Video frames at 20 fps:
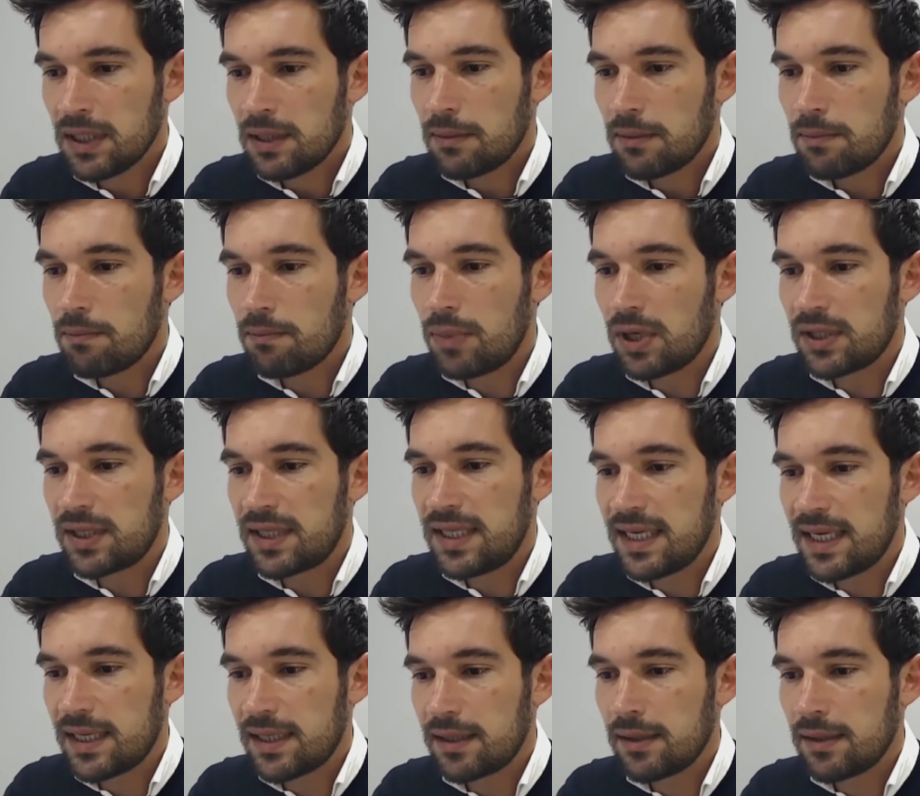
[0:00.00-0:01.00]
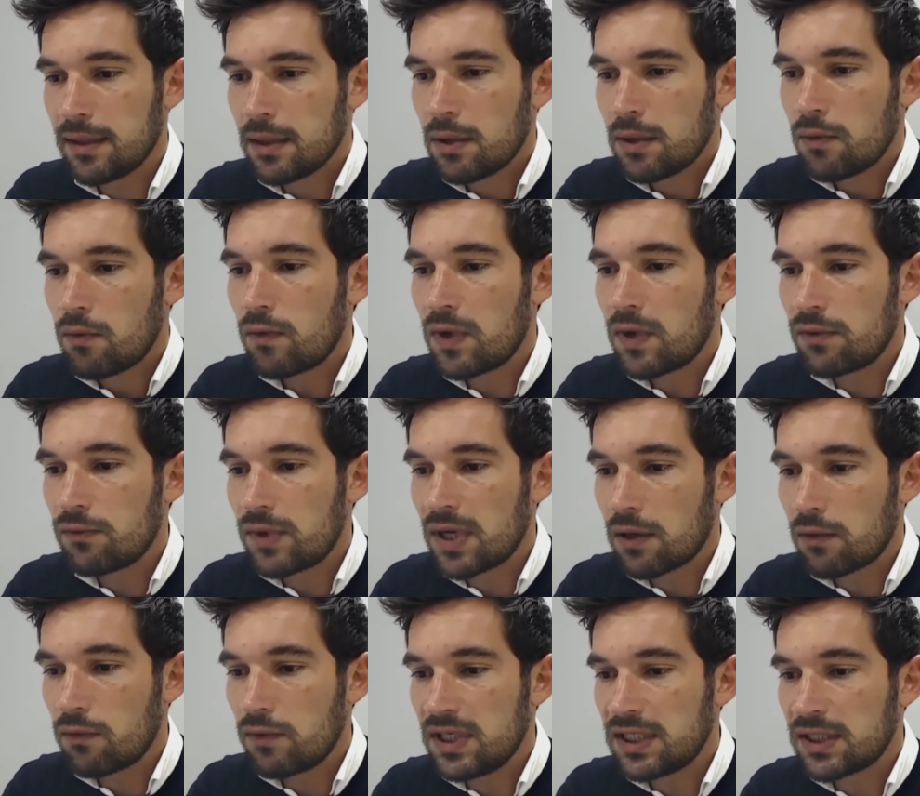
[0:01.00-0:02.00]
But then when we are
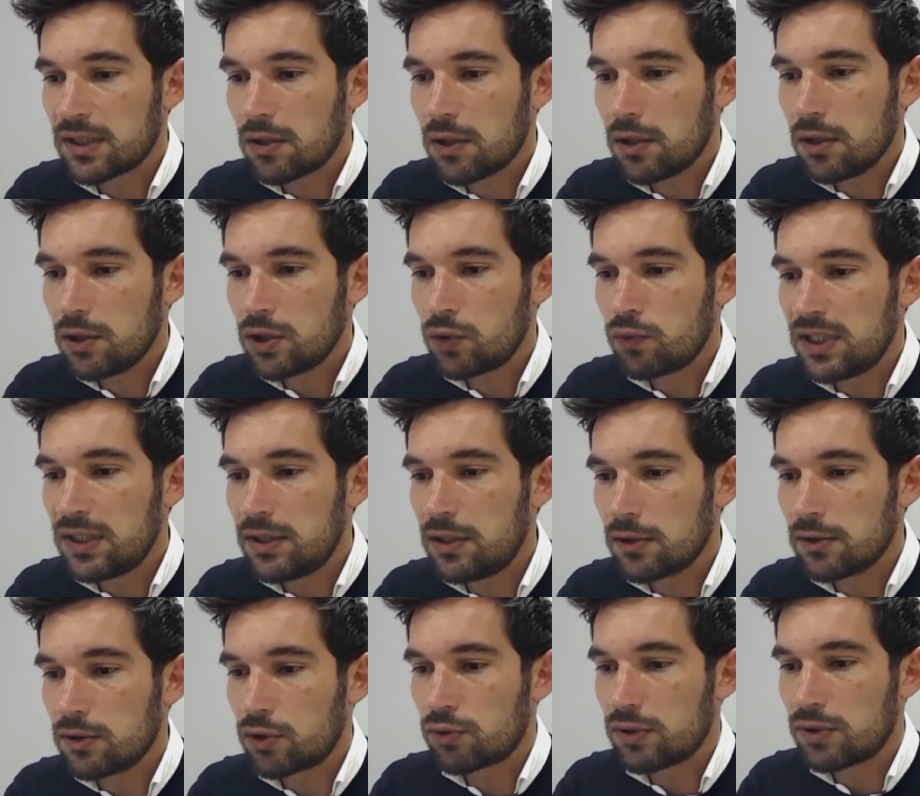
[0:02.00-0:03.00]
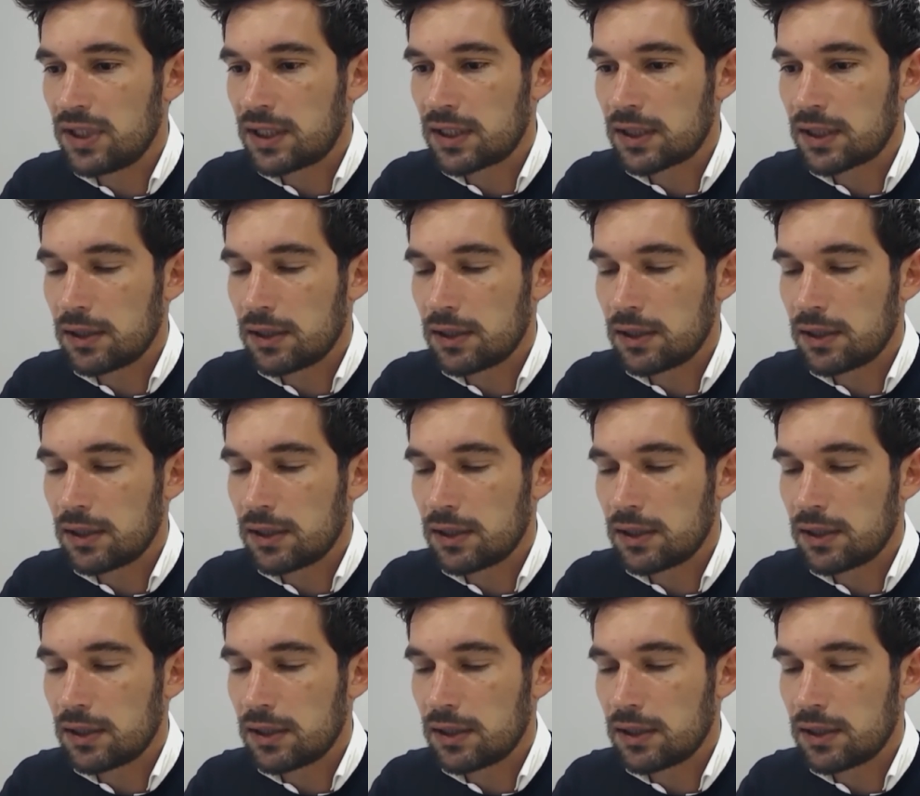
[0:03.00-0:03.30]
with coils, we don't treat